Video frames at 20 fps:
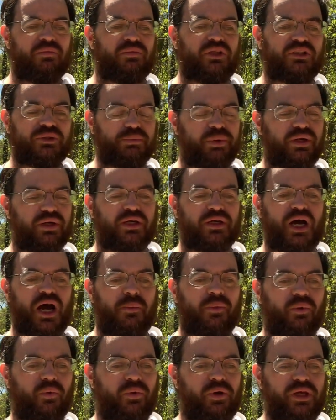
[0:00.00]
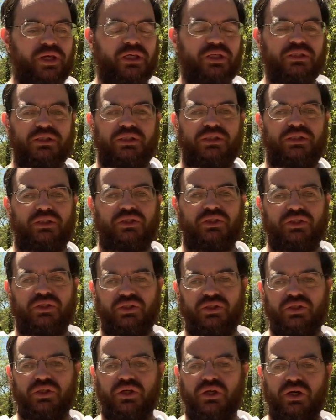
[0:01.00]
It's been a couple
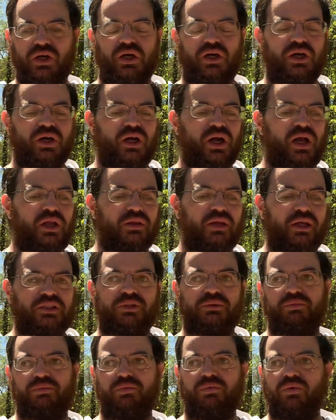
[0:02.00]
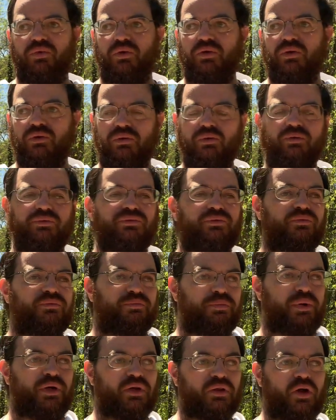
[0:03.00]
weeks. It's
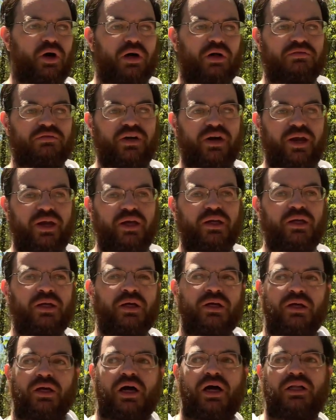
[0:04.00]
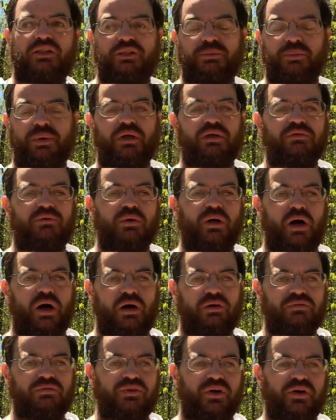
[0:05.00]
been a lot of rain. It's been
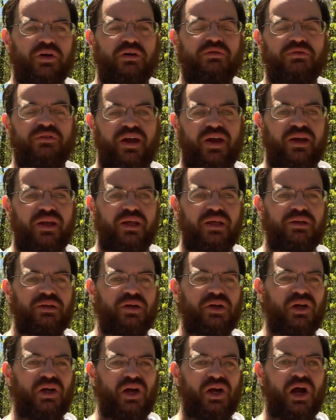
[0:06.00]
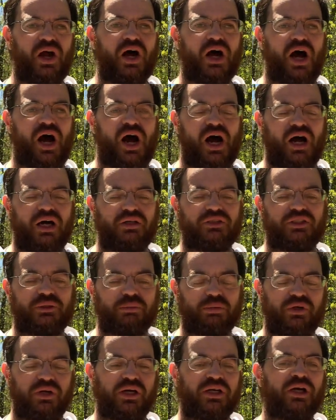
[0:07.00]
a really rainy
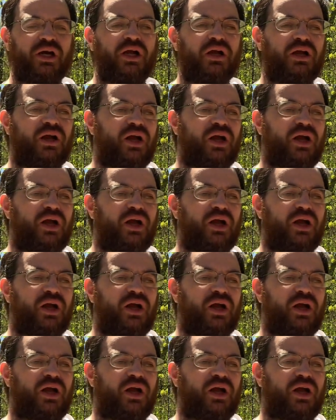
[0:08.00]
spring.